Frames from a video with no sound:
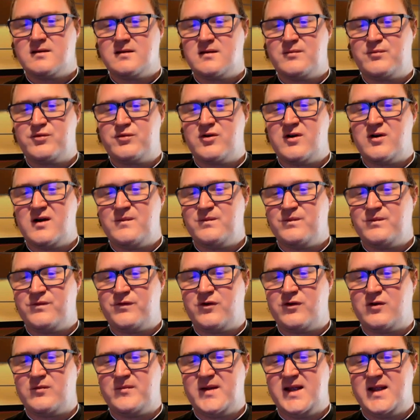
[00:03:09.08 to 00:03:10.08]
The problem
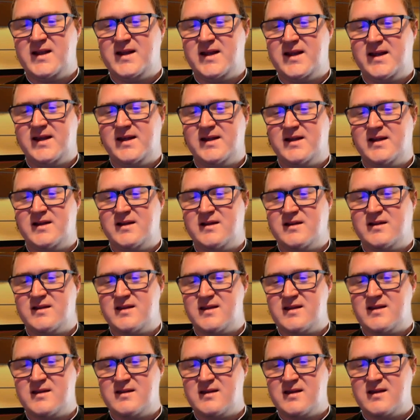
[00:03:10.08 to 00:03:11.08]
for many
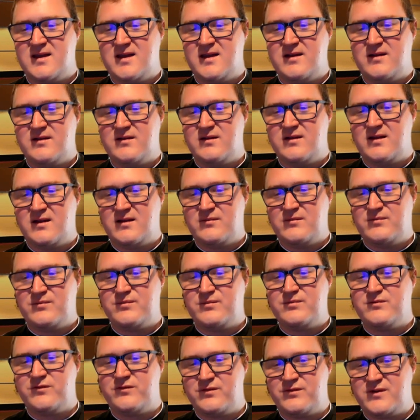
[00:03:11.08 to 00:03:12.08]
is
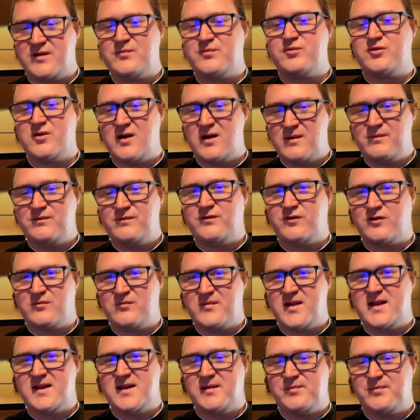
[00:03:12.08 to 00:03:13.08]
the problem for
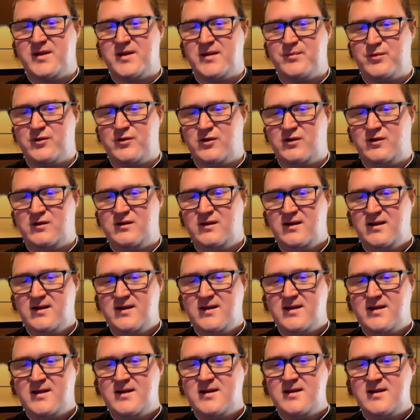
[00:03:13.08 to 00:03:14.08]
many people
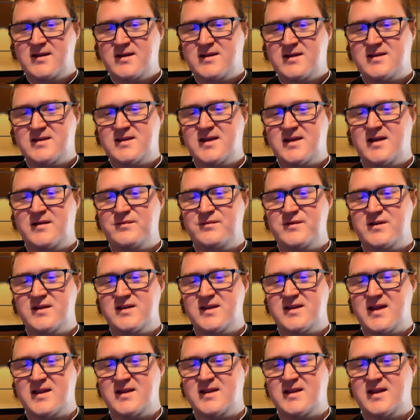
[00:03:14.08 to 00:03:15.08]
is heaven
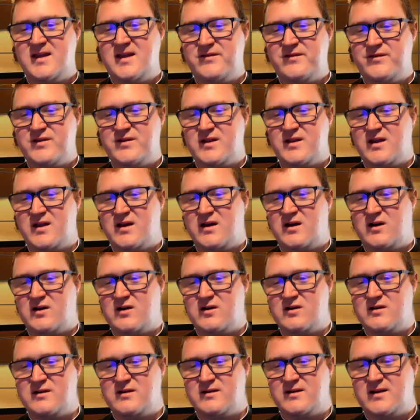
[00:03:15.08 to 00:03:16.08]
is that now of a
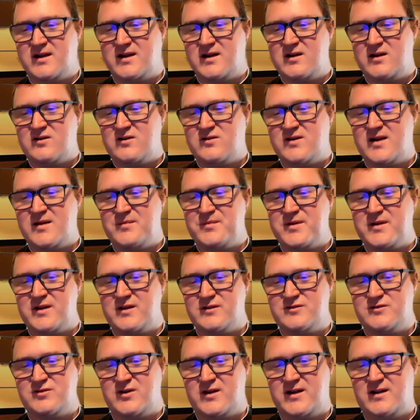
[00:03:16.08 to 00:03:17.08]
hard and narrow
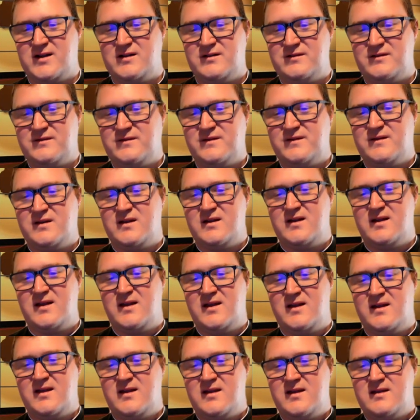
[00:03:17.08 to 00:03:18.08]
uphill trail.
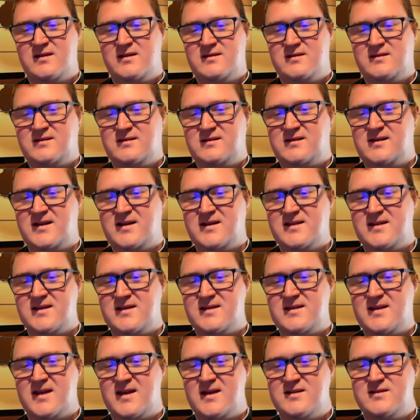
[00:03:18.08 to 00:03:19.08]
The
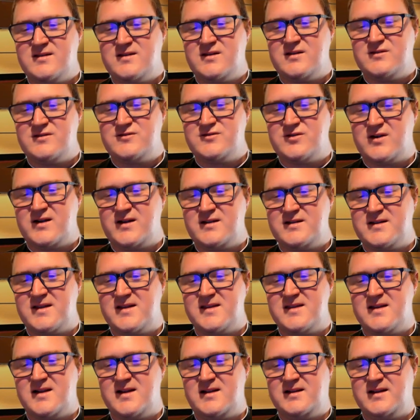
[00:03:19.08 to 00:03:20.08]
easy downhill trail
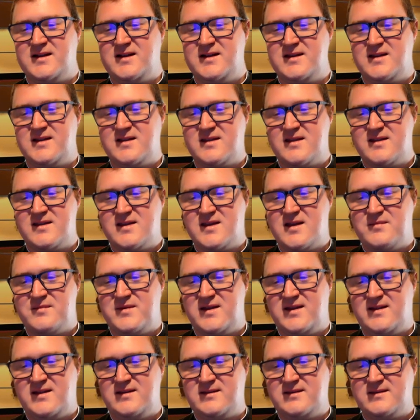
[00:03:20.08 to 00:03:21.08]
does not lead to the
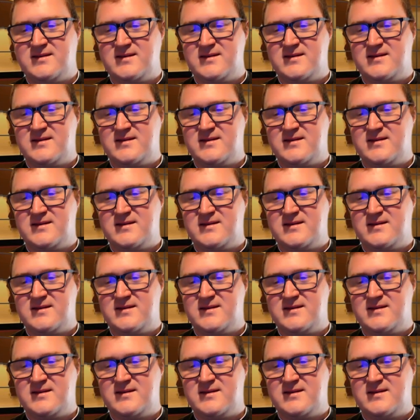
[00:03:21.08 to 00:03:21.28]
summit.